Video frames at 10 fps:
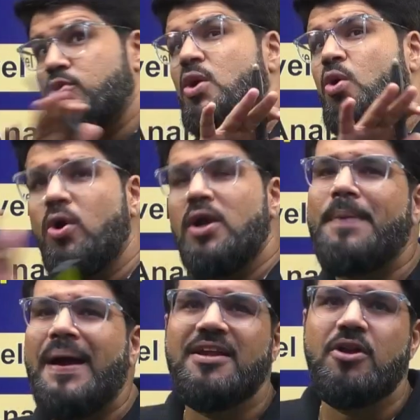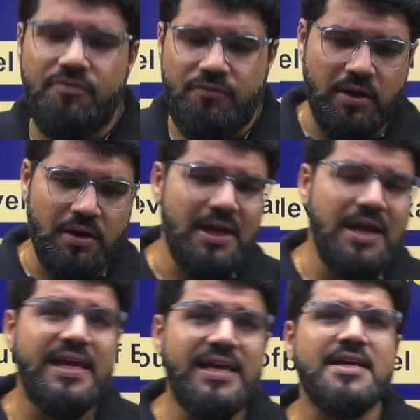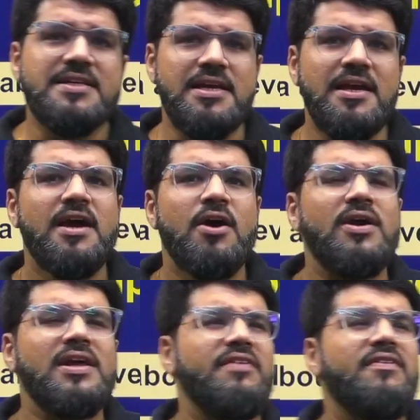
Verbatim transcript: was the old pattern of ESE, okay, there